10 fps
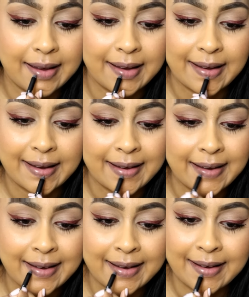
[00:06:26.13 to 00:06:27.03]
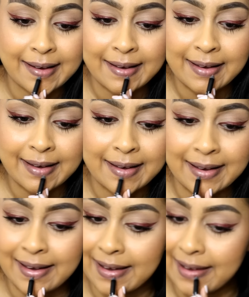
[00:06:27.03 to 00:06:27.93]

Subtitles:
No one is speaking in this clip.